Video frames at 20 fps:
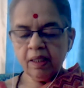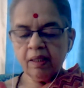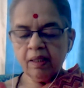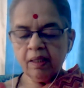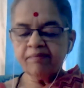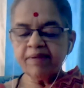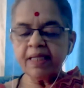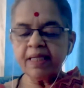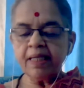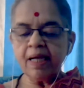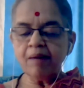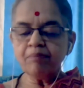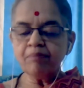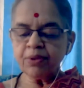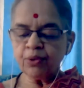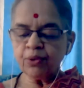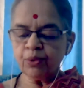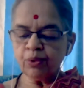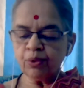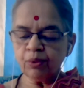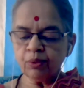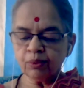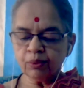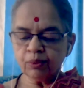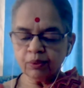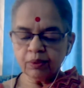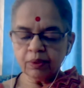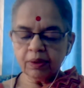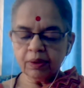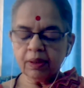we come to
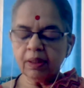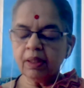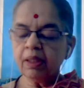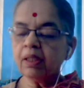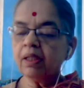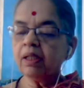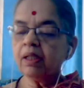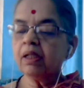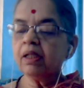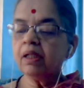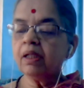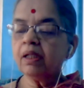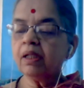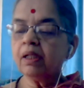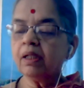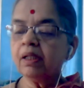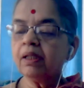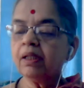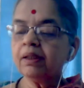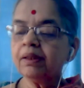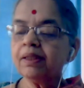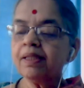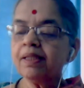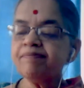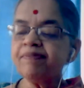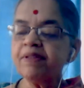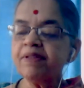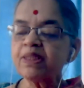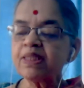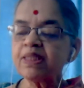the
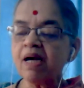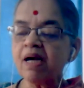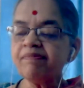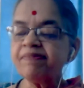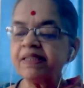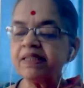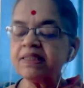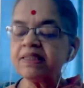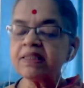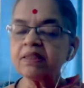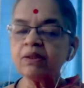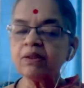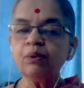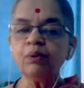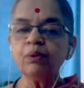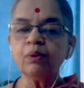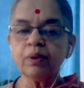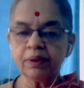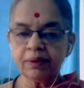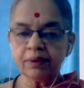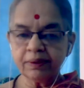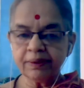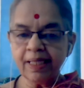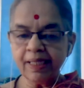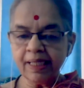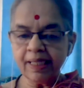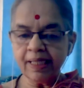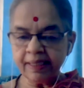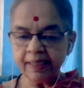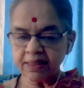philosophical school. The
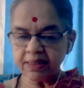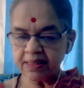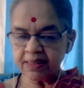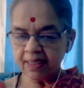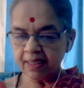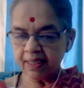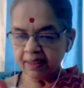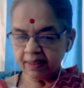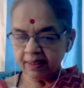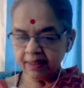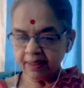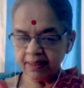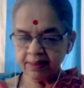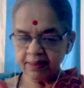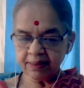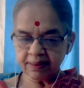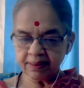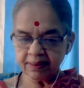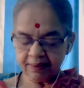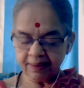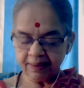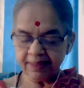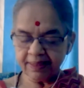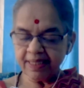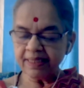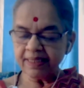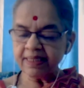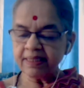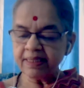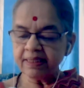literature is
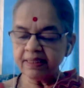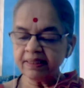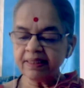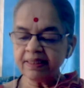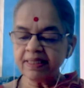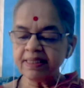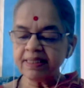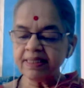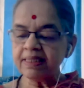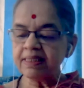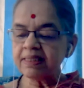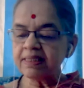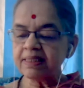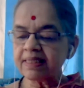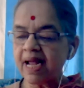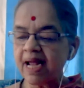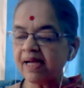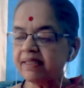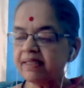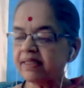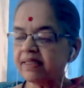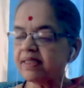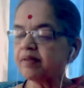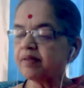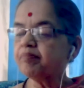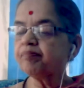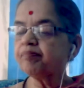really, really scanty.